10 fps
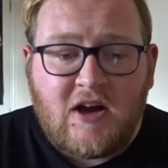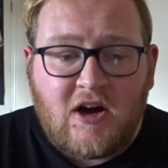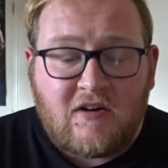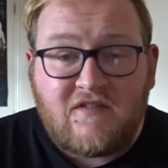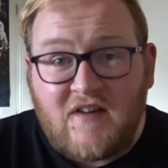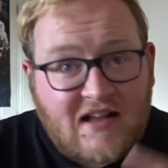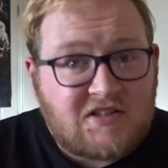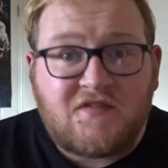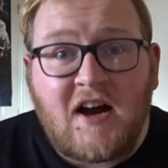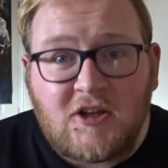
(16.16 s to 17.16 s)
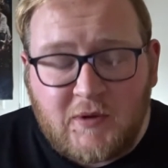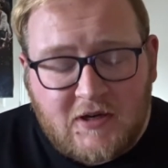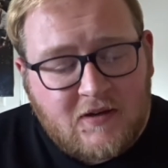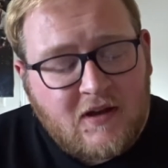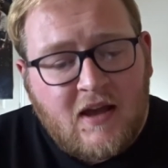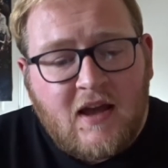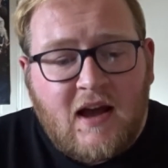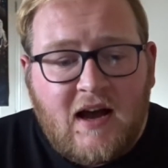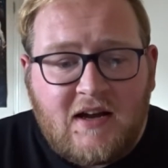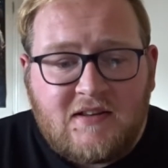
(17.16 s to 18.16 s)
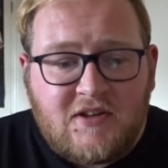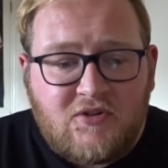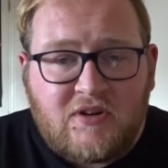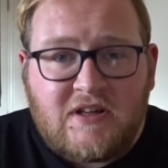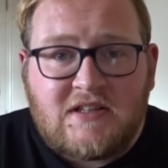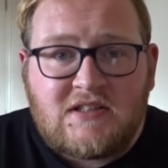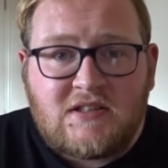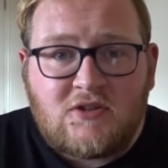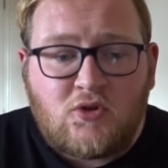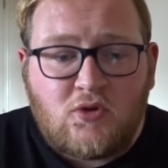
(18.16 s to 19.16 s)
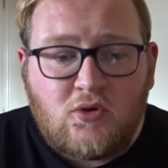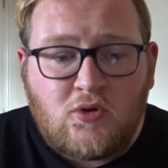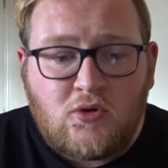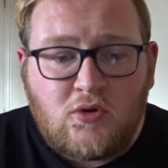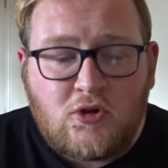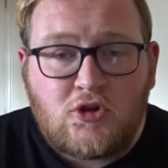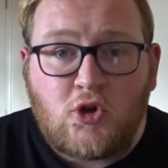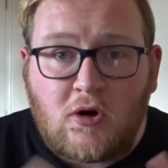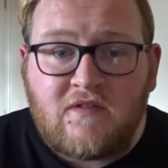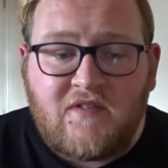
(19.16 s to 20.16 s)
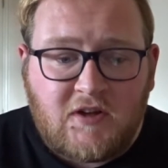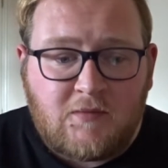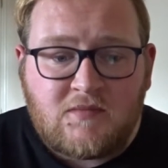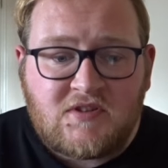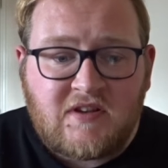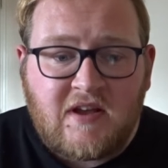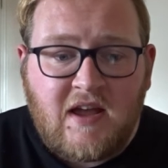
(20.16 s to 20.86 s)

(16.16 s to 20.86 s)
are fans of Halloween, and they released two short films,